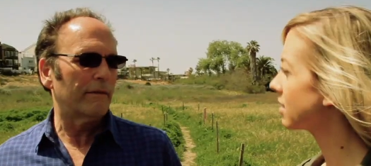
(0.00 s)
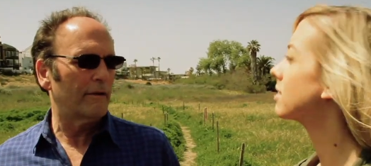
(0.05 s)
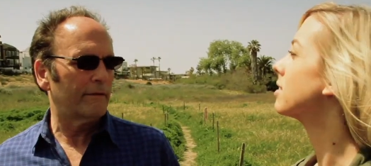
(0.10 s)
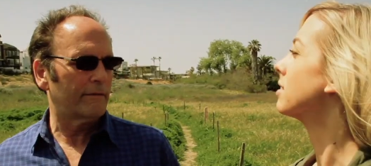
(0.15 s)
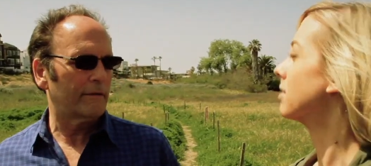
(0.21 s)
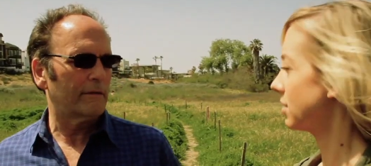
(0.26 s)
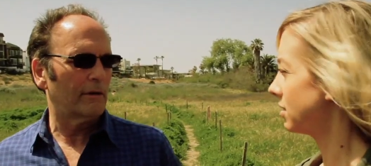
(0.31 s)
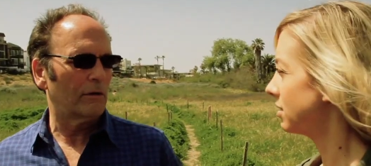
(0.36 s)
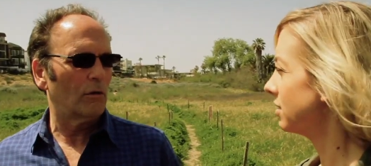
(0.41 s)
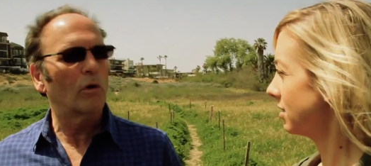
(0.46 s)
Speaker 1: this
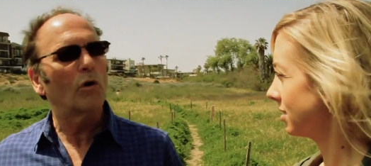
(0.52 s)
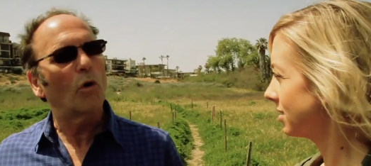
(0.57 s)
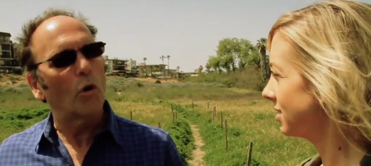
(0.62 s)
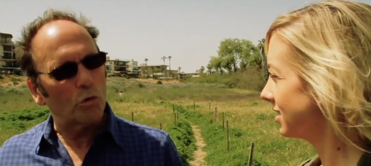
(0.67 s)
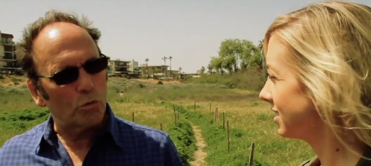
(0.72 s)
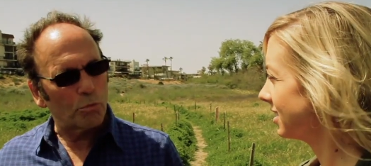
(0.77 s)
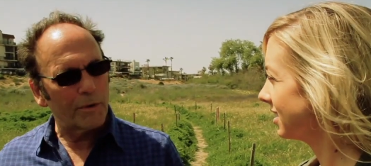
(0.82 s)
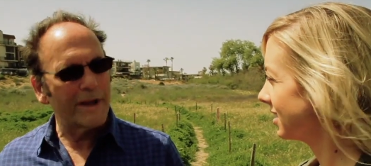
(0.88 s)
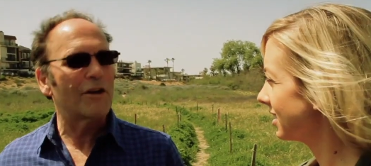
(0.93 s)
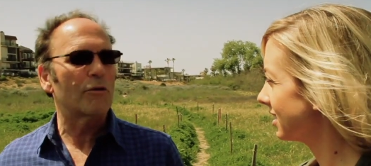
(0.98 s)
or
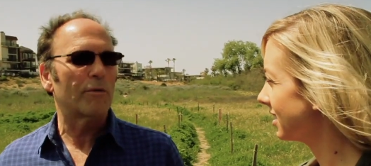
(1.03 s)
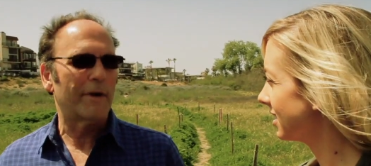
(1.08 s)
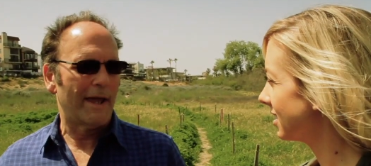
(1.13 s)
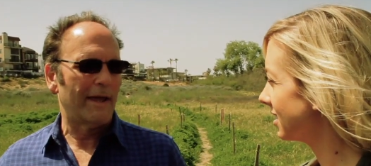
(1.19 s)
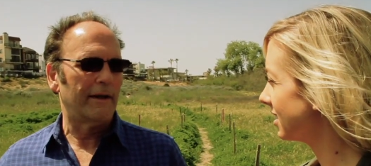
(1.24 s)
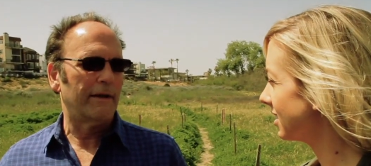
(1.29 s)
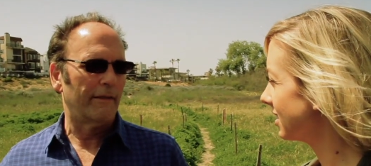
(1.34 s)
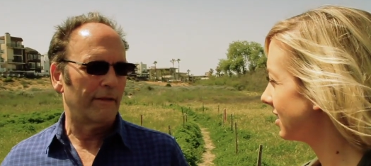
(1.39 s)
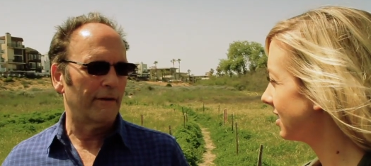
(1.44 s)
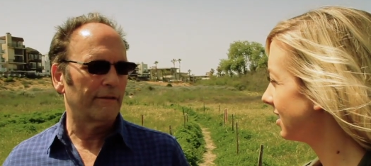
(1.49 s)

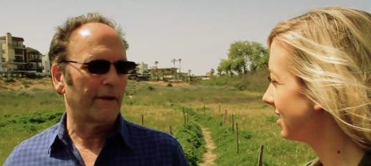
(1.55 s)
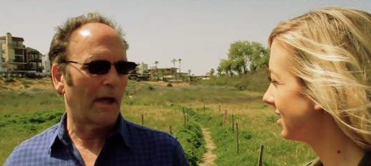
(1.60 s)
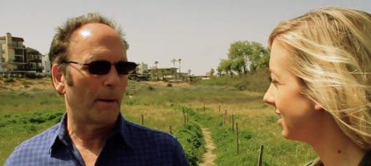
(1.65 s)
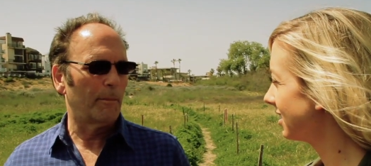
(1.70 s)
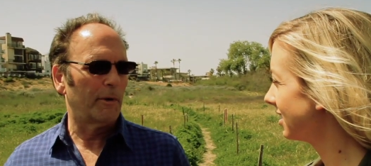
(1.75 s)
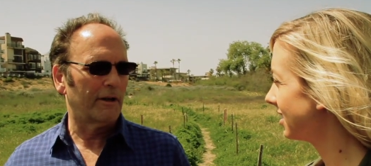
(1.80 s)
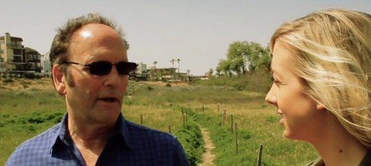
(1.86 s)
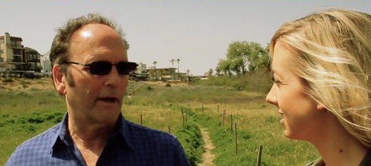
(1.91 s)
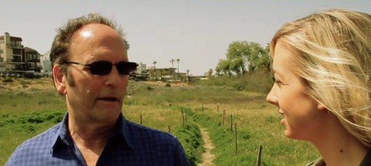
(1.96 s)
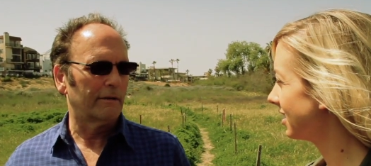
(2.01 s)
recreated this
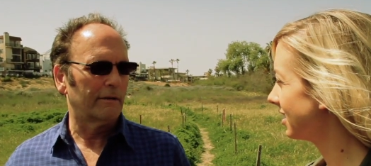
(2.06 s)
habitat.